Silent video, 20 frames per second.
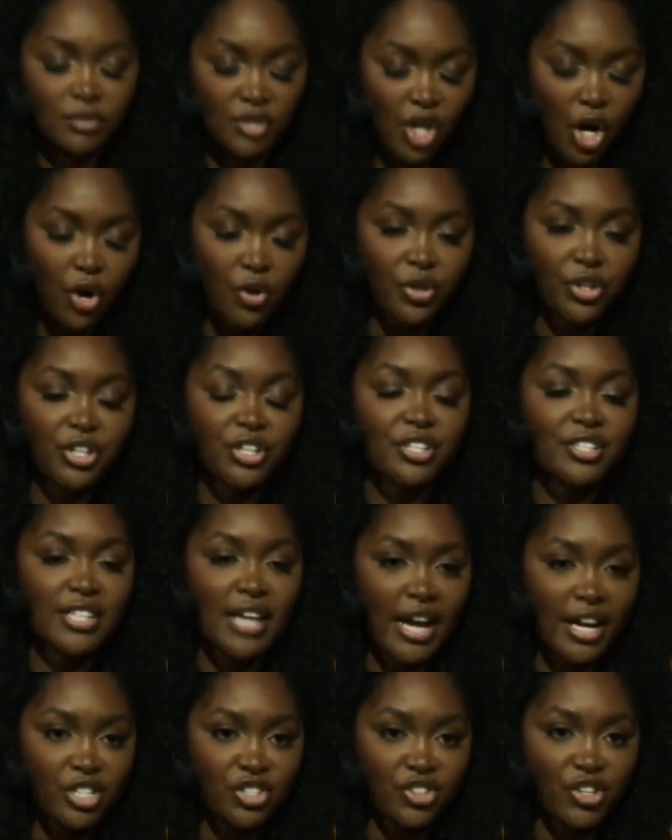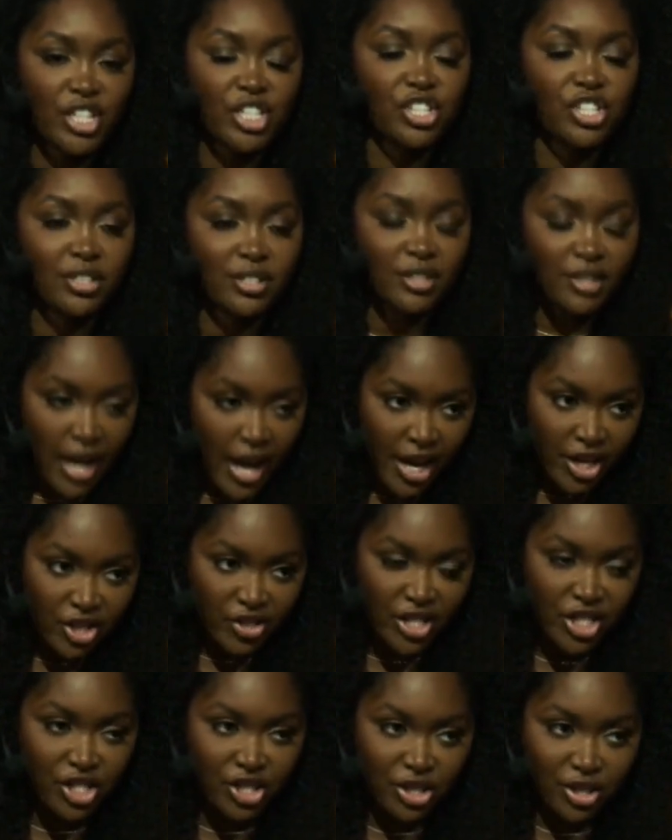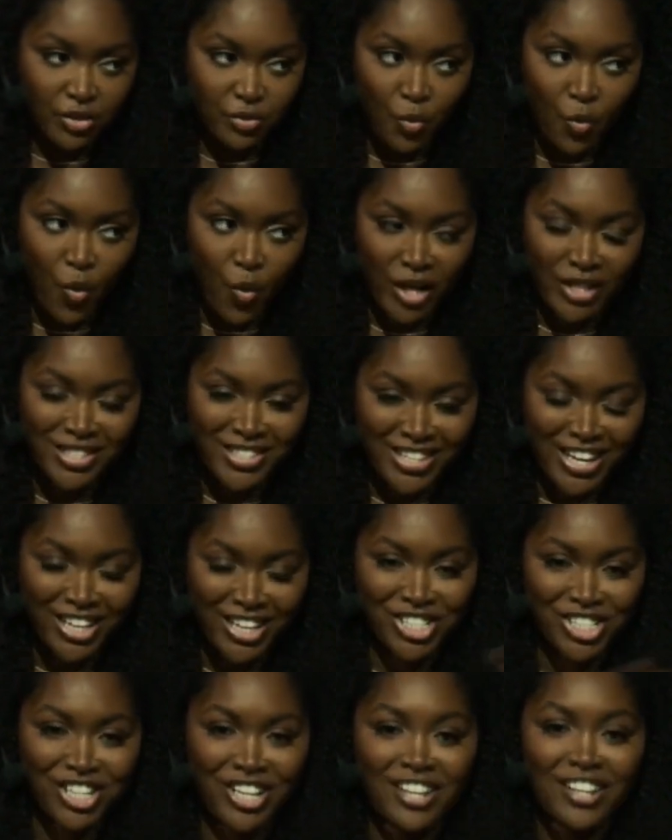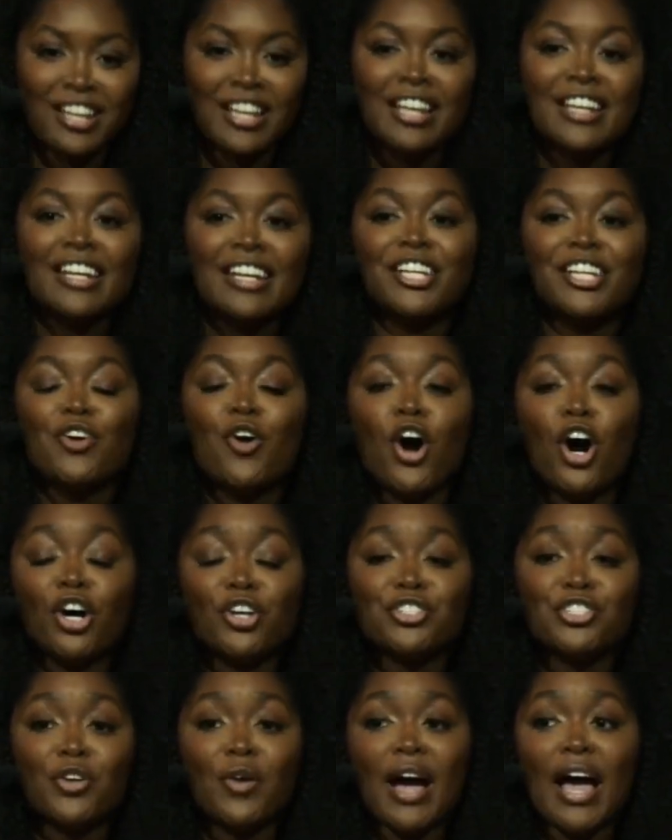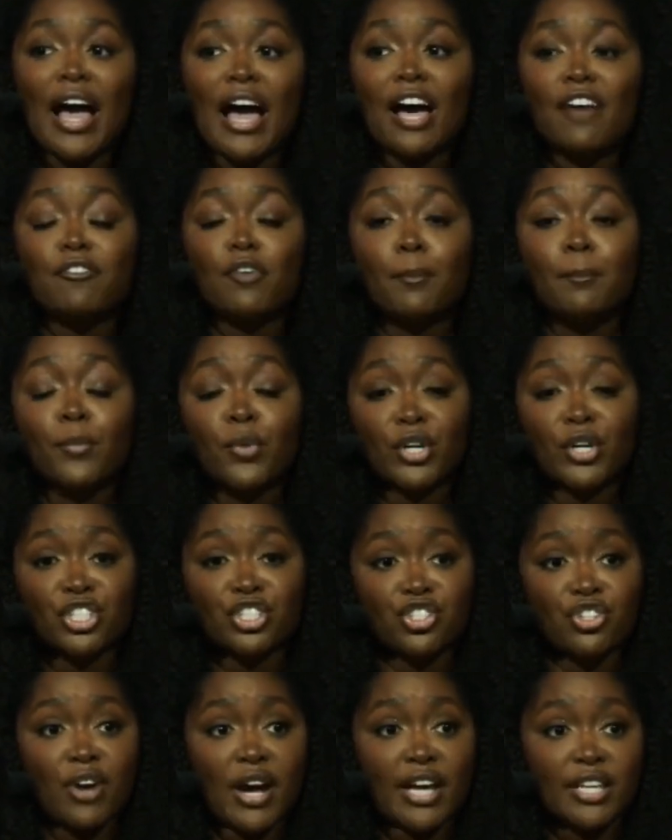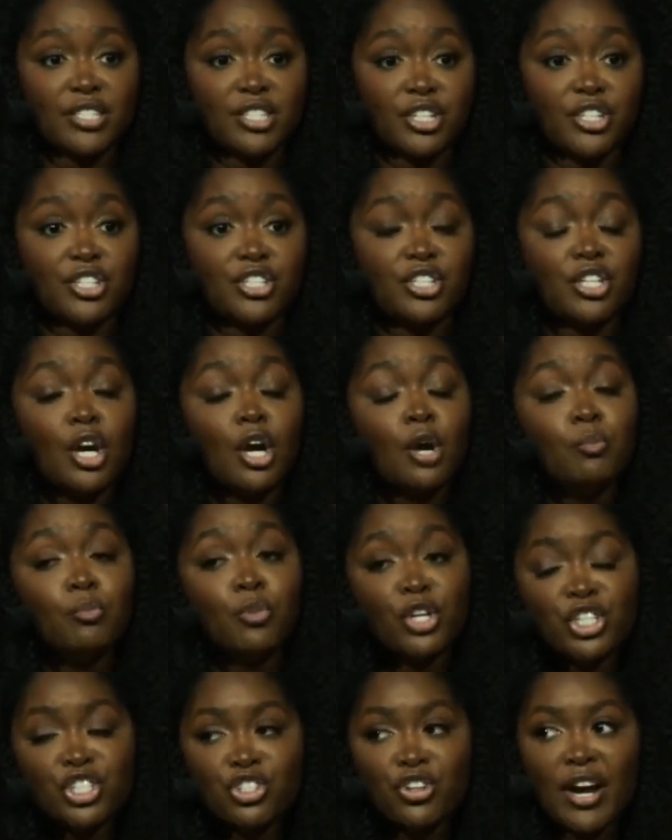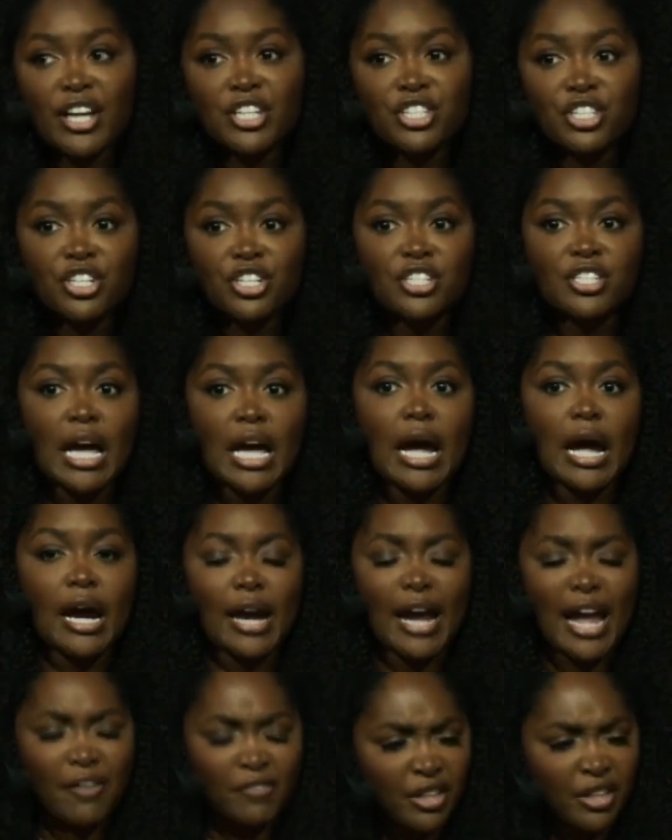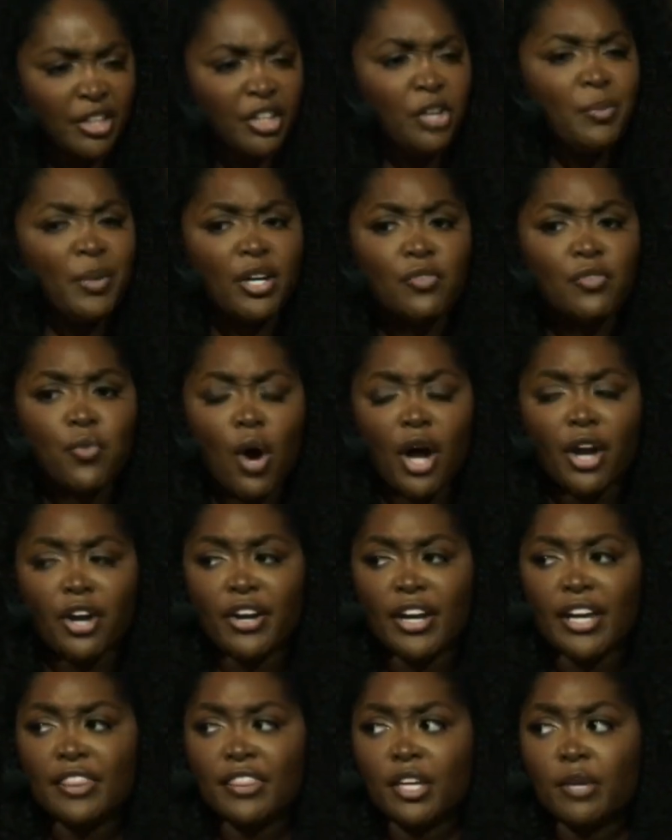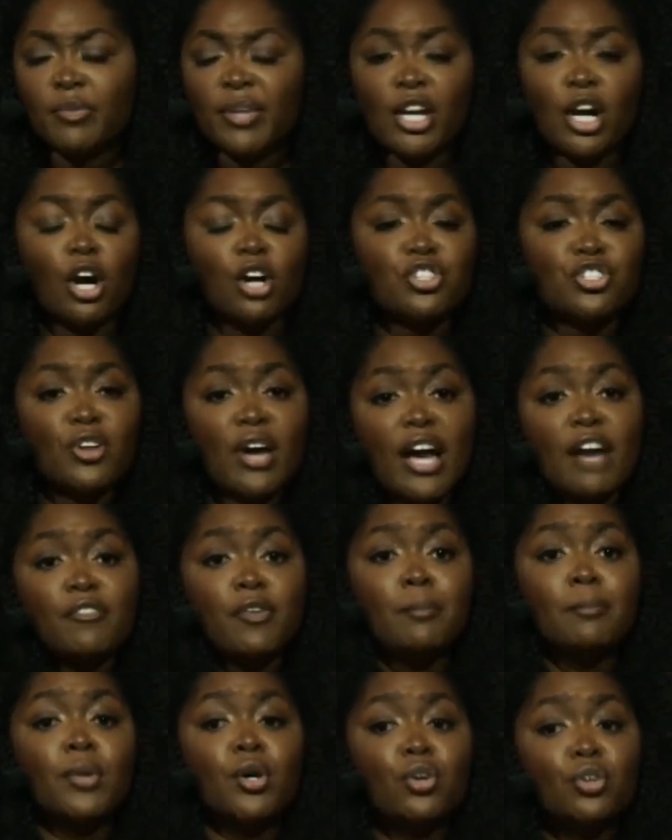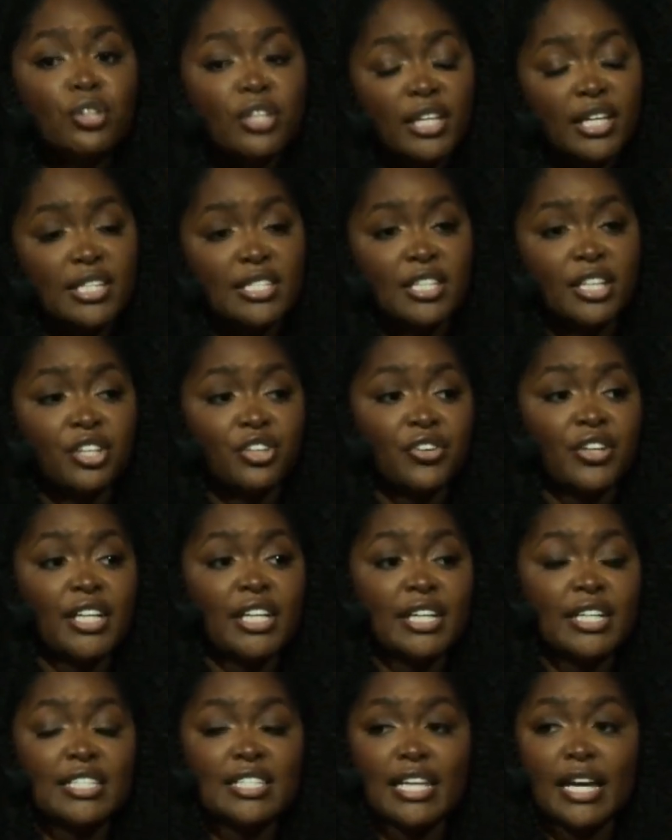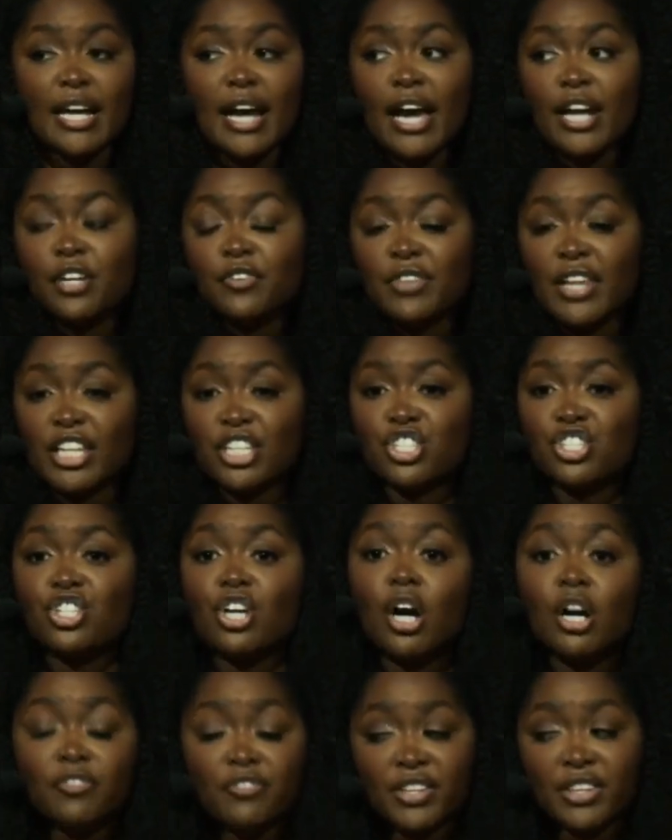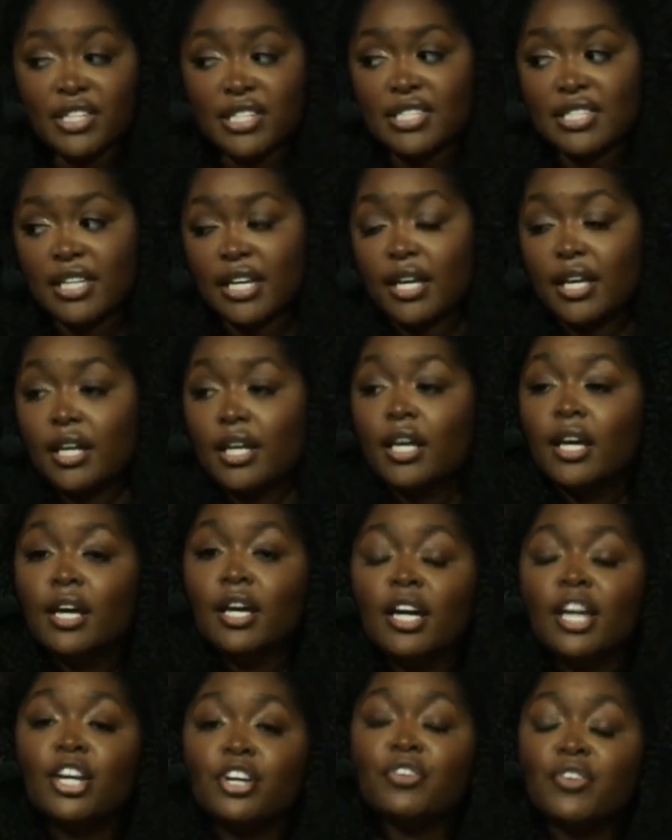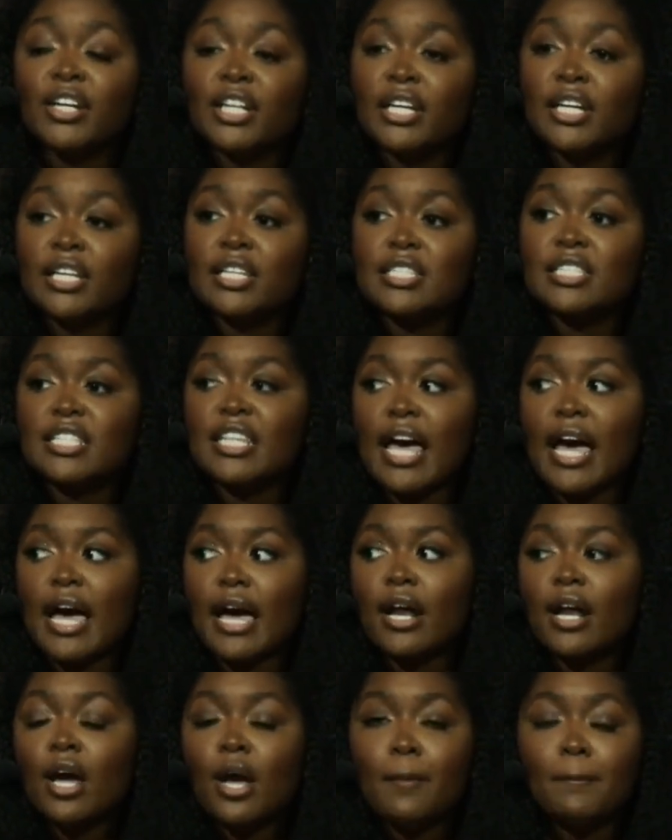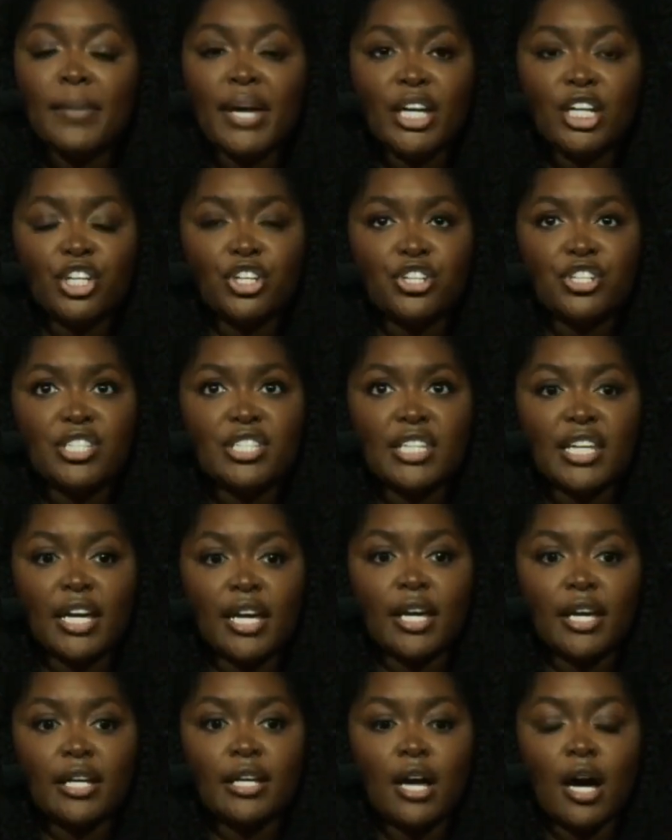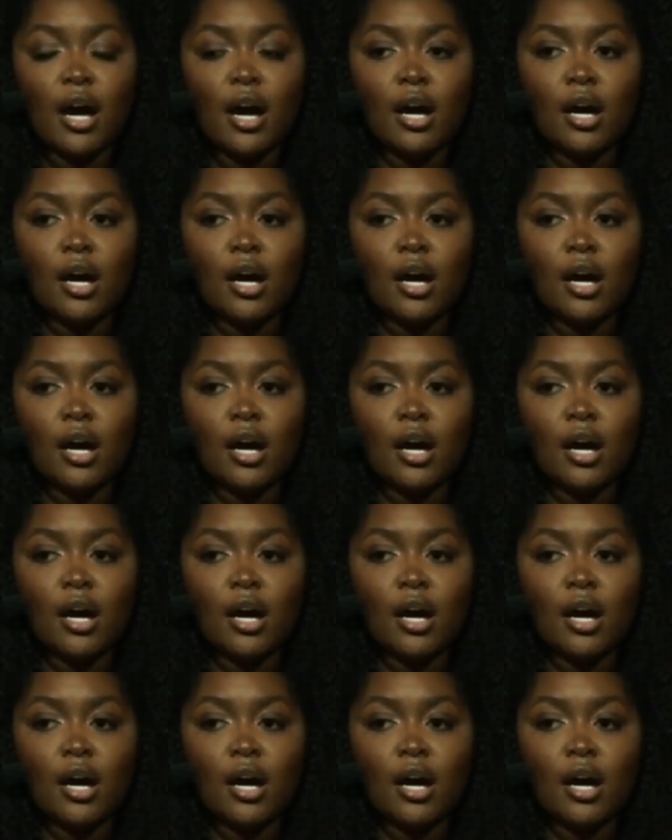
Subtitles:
toners, hydration, one section. Then you also have moisturizers. Moisturizers have a little bit of water in them. They also have emollients, ingredients that kind of soften the skin, ingredients that make your skin